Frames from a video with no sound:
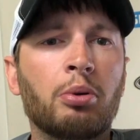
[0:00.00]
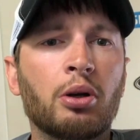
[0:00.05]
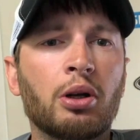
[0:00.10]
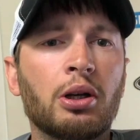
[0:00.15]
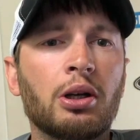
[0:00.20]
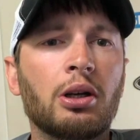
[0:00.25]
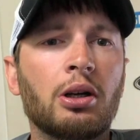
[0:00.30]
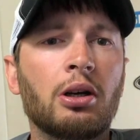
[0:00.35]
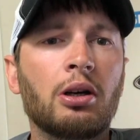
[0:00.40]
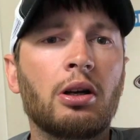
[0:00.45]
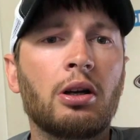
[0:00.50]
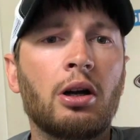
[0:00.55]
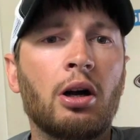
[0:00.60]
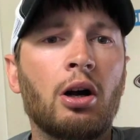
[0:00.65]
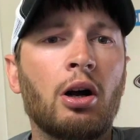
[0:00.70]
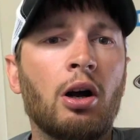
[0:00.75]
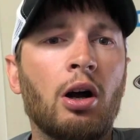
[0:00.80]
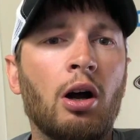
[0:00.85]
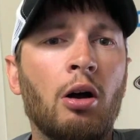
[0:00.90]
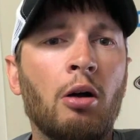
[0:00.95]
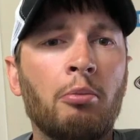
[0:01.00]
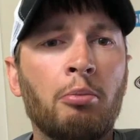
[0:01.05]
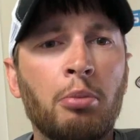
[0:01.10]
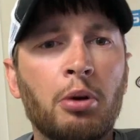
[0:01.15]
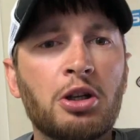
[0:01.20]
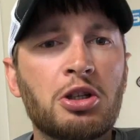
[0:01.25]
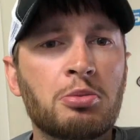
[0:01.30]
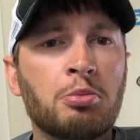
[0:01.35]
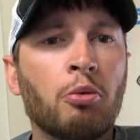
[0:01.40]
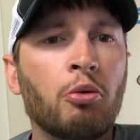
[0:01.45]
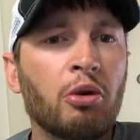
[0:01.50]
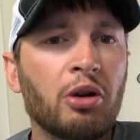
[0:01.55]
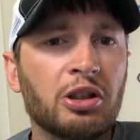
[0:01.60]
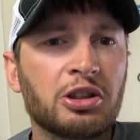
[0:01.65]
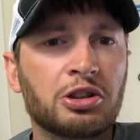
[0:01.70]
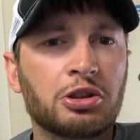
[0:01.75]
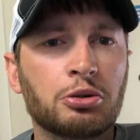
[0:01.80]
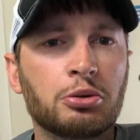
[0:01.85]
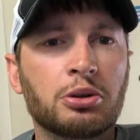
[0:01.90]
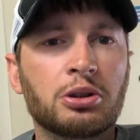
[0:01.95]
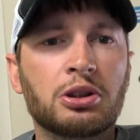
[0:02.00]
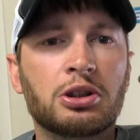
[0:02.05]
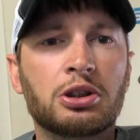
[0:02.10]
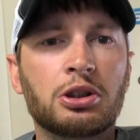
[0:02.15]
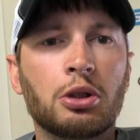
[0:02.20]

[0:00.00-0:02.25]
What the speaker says: to put a bunch more into it.